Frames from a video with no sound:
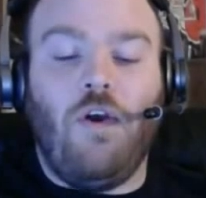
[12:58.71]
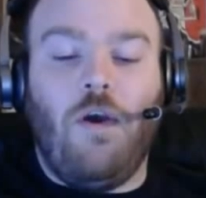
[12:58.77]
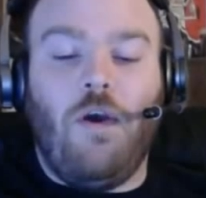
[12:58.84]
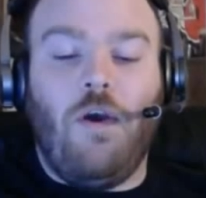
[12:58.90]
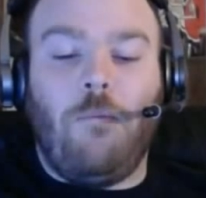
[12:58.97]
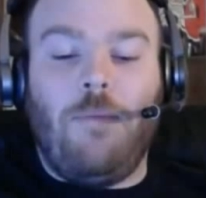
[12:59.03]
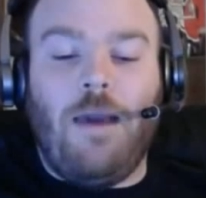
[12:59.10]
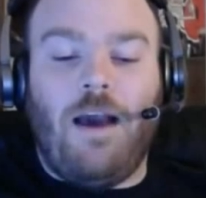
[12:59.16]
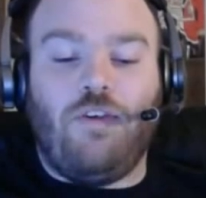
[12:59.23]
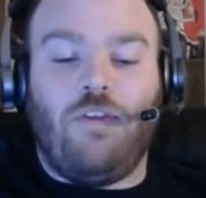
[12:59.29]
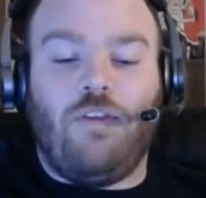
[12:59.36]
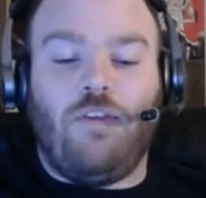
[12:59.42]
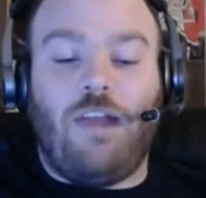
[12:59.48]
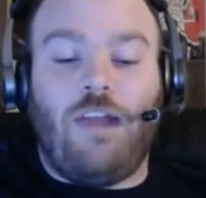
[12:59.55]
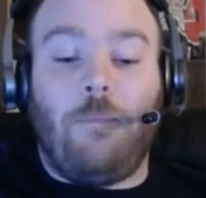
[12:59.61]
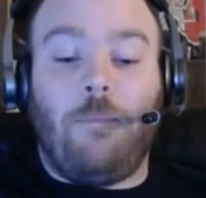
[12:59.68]
Maybe I should
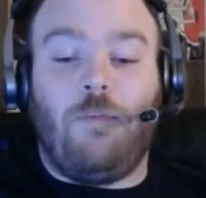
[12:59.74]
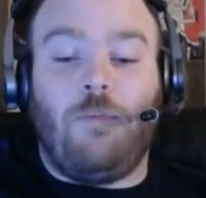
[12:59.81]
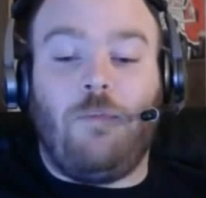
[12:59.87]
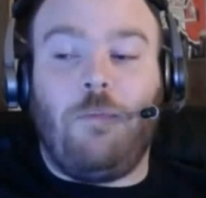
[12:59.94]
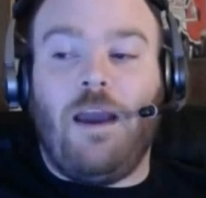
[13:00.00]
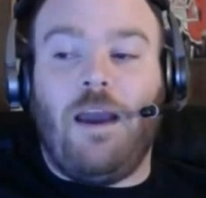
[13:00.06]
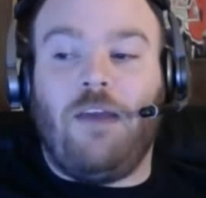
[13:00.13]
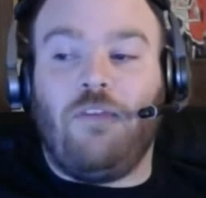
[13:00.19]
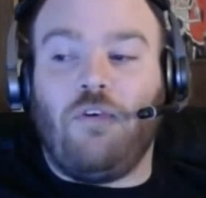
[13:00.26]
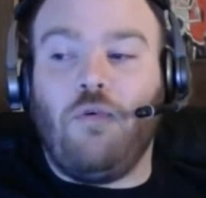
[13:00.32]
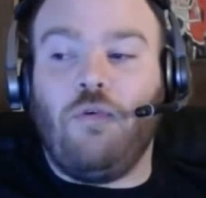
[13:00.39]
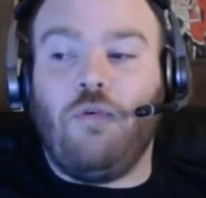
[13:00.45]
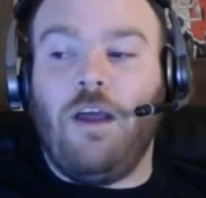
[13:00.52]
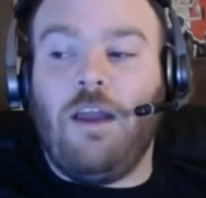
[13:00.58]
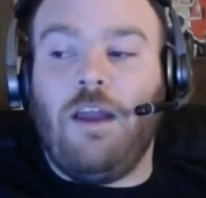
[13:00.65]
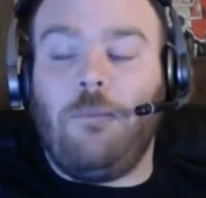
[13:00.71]
stop sipping on the
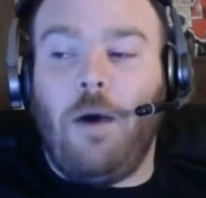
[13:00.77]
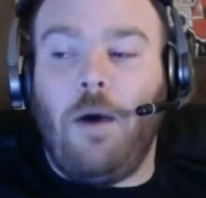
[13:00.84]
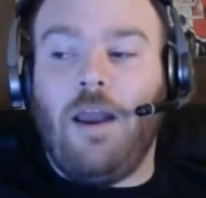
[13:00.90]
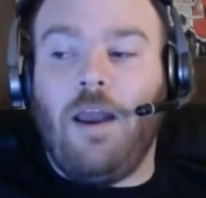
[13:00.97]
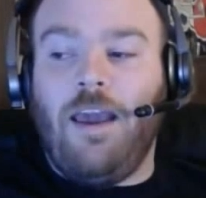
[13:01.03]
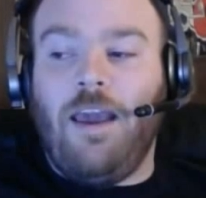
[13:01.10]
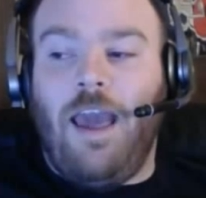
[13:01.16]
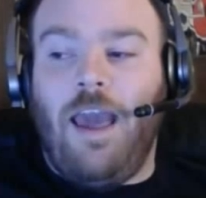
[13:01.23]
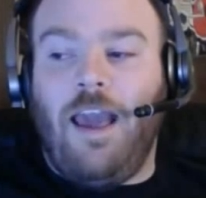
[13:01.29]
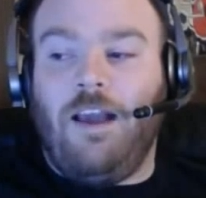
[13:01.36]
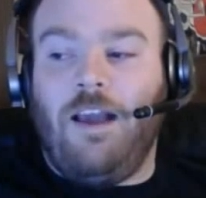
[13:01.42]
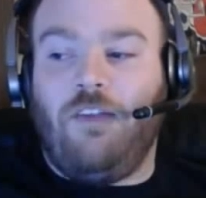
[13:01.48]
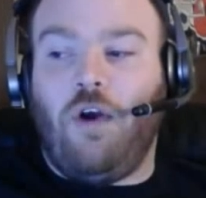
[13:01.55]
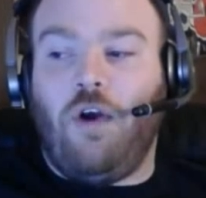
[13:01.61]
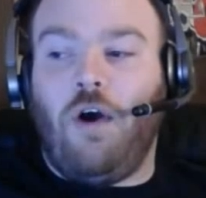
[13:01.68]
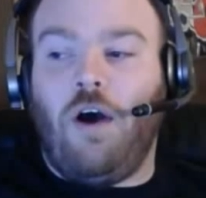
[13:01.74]
Kool-Aid, but at
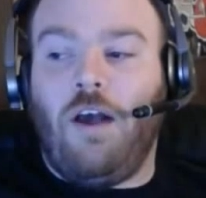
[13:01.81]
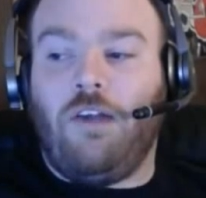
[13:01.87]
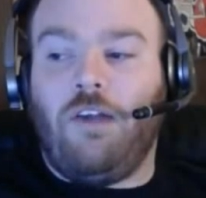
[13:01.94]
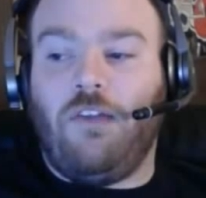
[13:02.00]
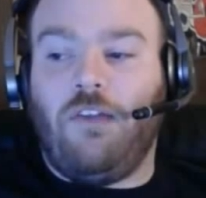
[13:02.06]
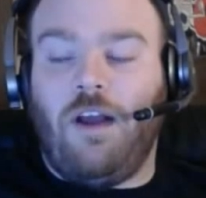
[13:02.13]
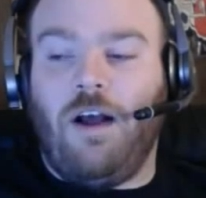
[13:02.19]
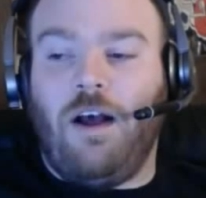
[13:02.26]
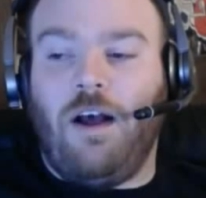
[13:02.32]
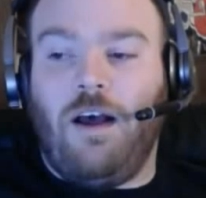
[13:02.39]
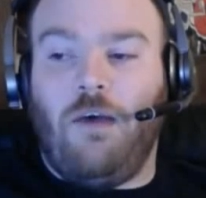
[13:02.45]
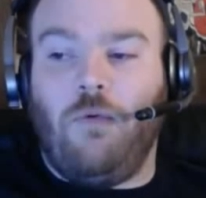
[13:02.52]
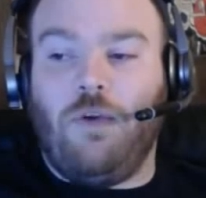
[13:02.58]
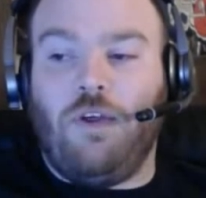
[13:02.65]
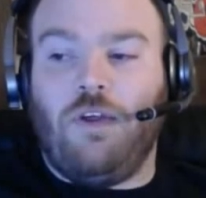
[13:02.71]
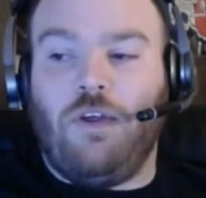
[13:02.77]
his cost,
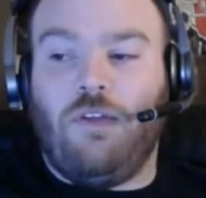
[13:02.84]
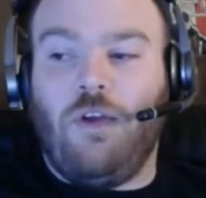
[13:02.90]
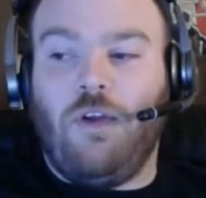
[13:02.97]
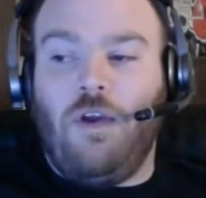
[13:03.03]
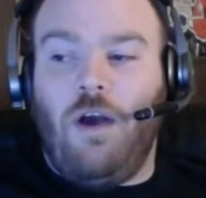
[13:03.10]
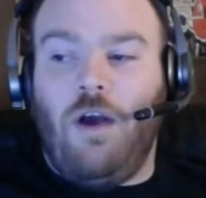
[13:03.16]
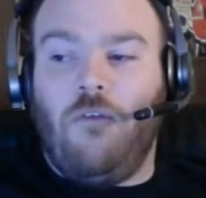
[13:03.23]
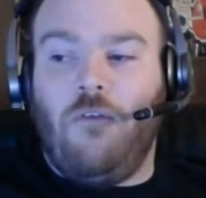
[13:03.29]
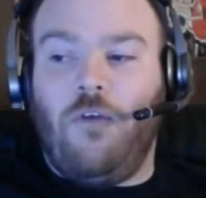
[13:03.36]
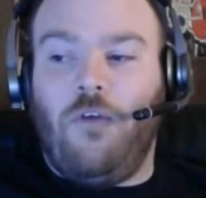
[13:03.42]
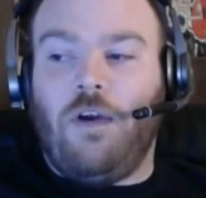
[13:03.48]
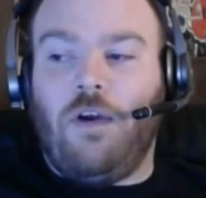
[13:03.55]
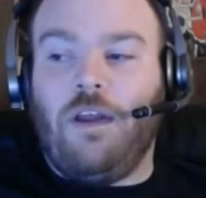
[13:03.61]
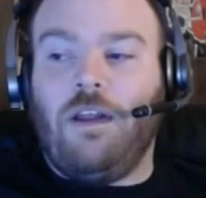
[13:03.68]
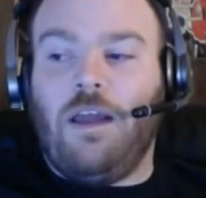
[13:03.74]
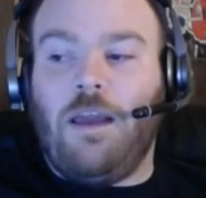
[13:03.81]
which is a
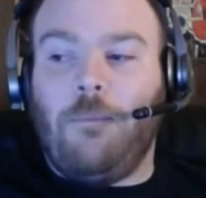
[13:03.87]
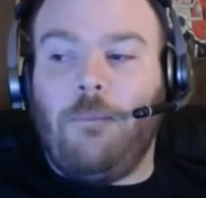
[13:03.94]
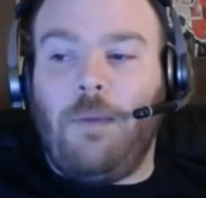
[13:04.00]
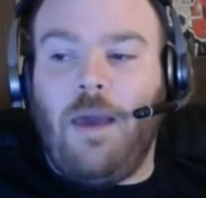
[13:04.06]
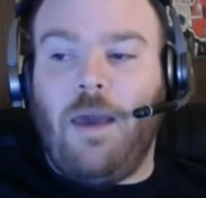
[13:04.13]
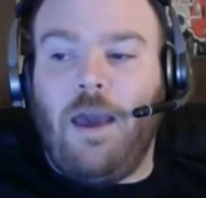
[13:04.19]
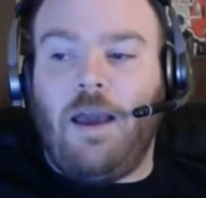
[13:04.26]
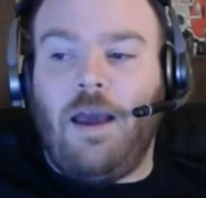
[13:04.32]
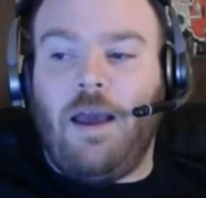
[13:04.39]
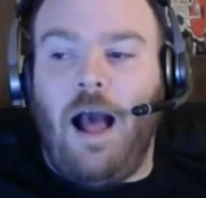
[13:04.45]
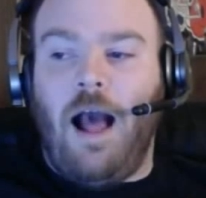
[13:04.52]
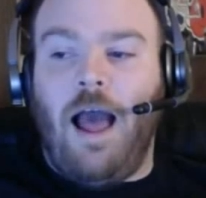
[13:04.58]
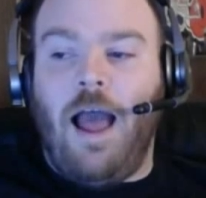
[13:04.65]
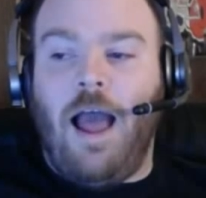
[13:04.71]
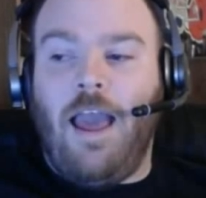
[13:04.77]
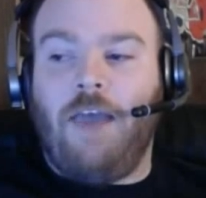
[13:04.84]
very late pick,
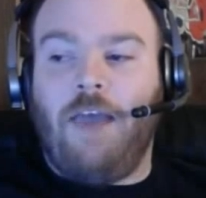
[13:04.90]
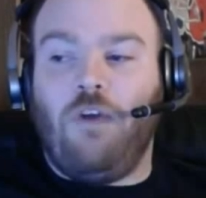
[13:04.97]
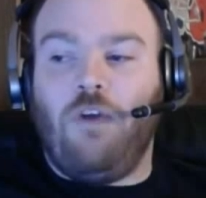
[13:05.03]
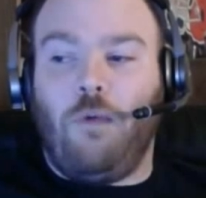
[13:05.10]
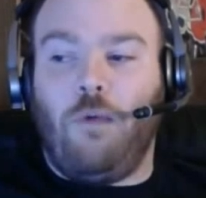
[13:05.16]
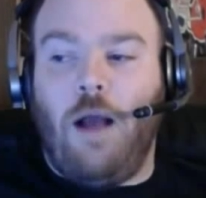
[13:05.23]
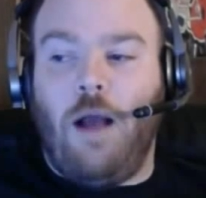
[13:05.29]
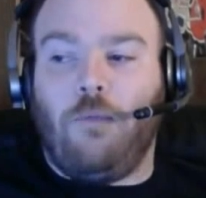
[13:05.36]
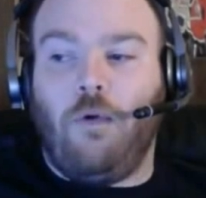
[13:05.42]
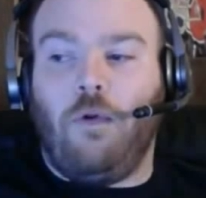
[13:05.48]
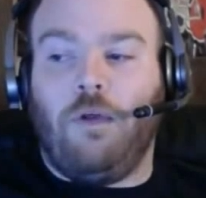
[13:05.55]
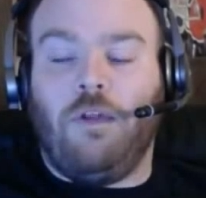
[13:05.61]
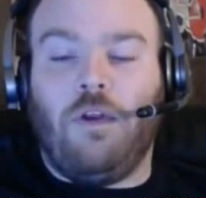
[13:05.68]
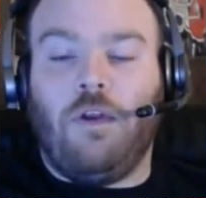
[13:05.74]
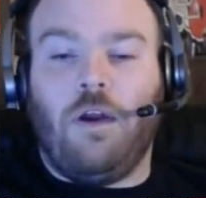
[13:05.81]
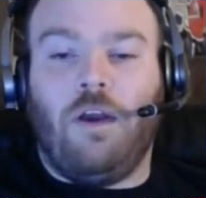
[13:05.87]
I have no problem
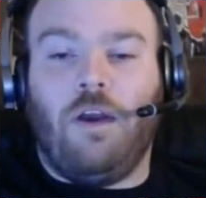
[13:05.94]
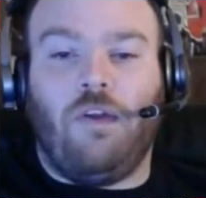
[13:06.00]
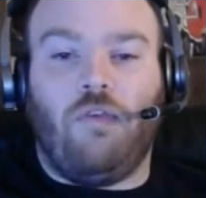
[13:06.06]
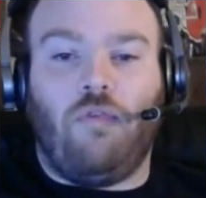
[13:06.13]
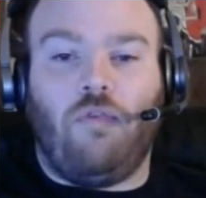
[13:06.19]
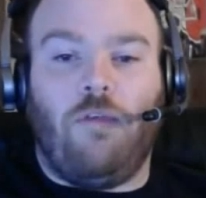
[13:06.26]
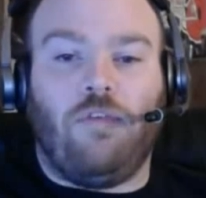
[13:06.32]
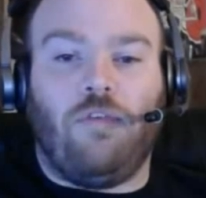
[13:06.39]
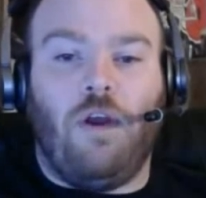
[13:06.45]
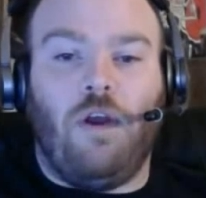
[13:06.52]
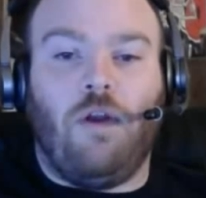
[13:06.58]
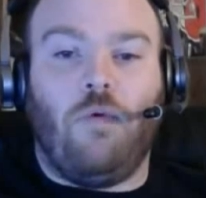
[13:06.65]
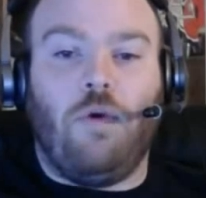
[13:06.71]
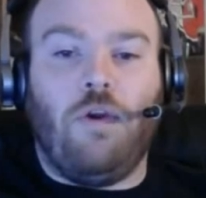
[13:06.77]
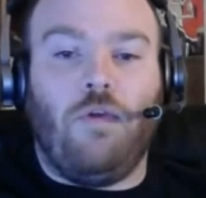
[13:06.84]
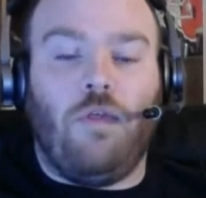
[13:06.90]
rolling the dice on Travis
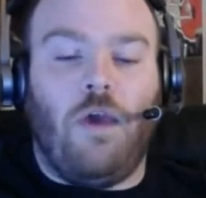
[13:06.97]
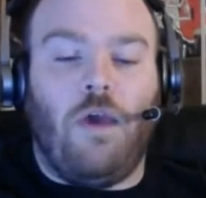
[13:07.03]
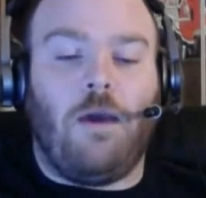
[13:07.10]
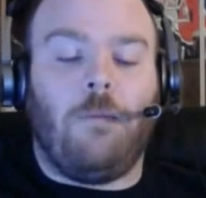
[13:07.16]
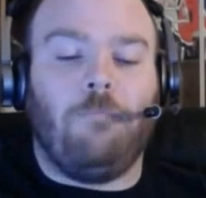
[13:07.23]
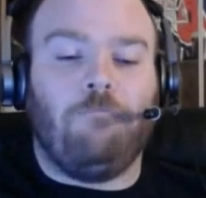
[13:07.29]
Snyder. What do you think?